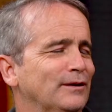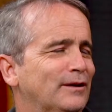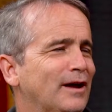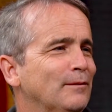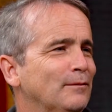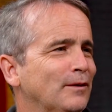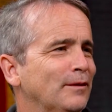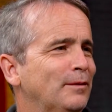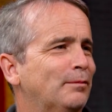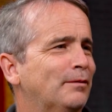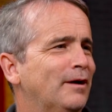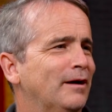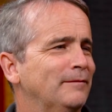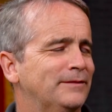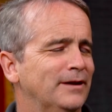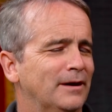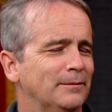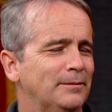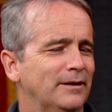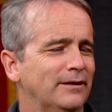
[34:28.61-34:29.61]
come with the problem,
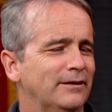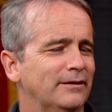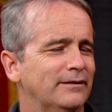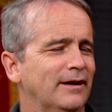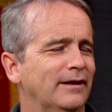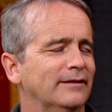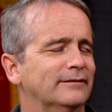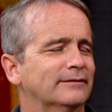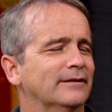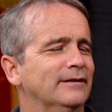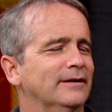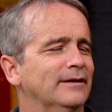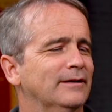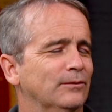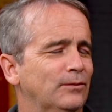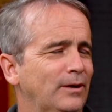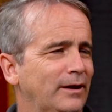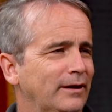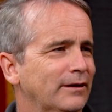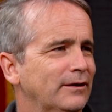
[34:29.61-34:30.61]
dump it on your desk.
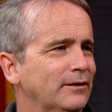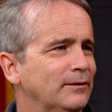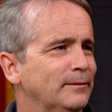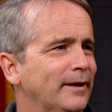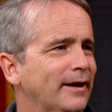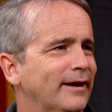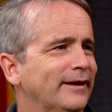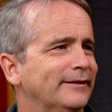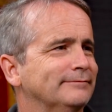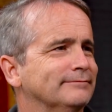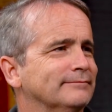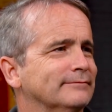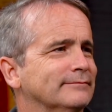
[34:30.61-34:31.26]
What are you going to do about it?